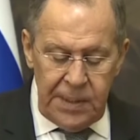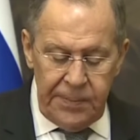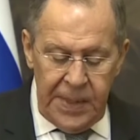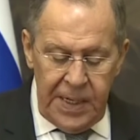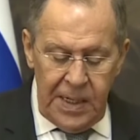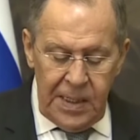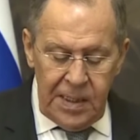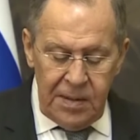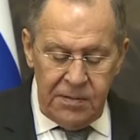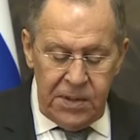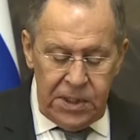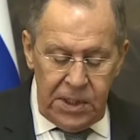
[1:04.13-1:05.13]
where
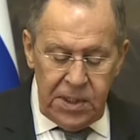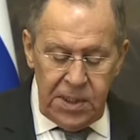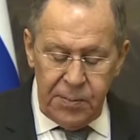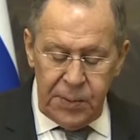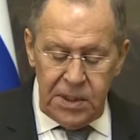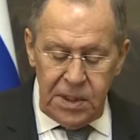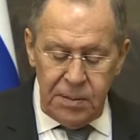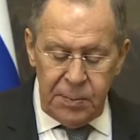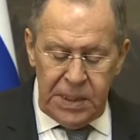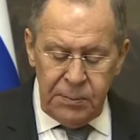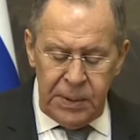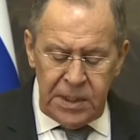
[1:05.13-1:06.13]
our contacts took
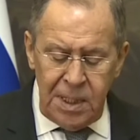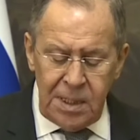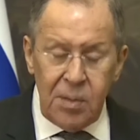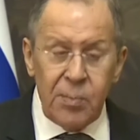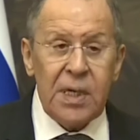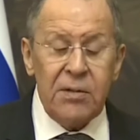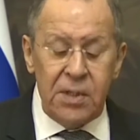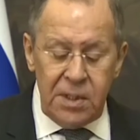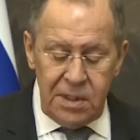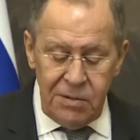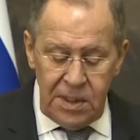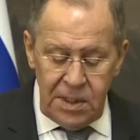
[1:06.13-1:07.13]
place,
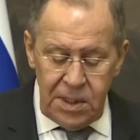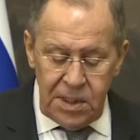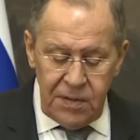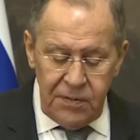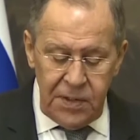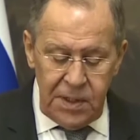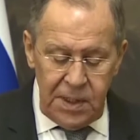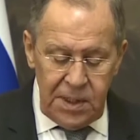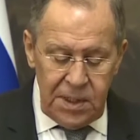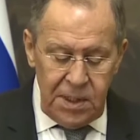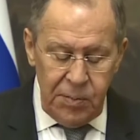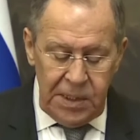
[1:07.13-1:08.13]
including
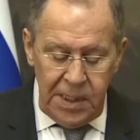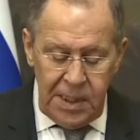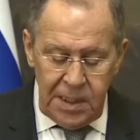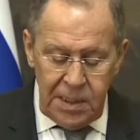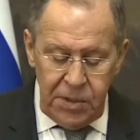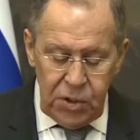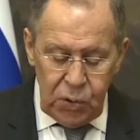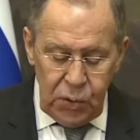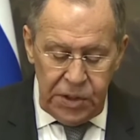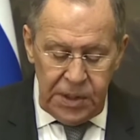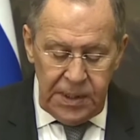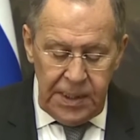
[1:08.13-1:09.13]
the visits of
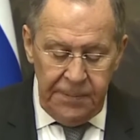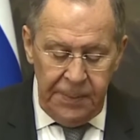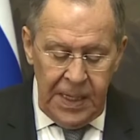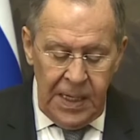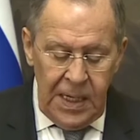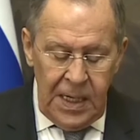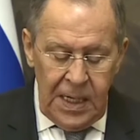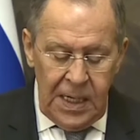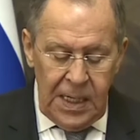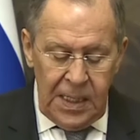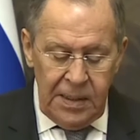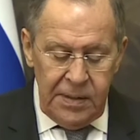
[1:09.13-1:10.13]
the head of the government
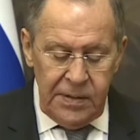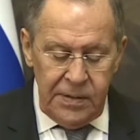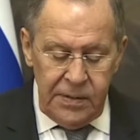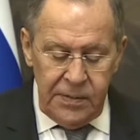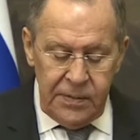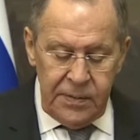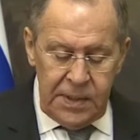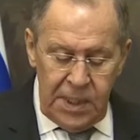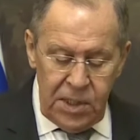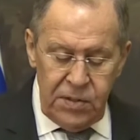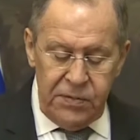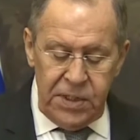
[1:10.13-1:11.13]
of the Russian Federation,
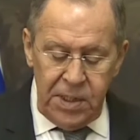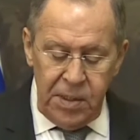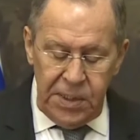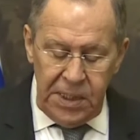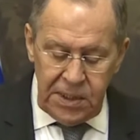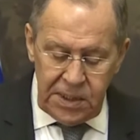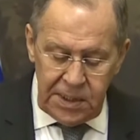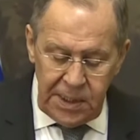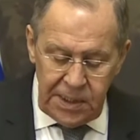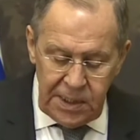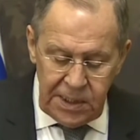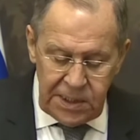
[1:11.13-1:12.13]
Mr. Mikhail
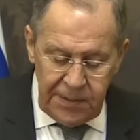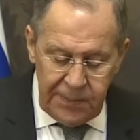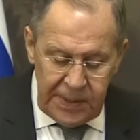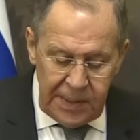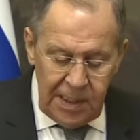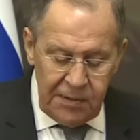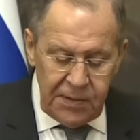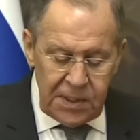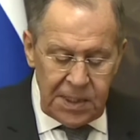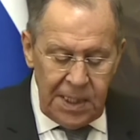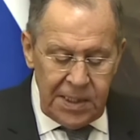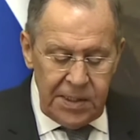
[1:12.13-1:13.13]
Mishustin. Also in
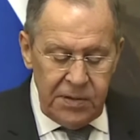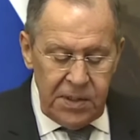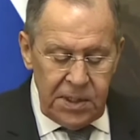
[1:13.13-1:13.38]
December,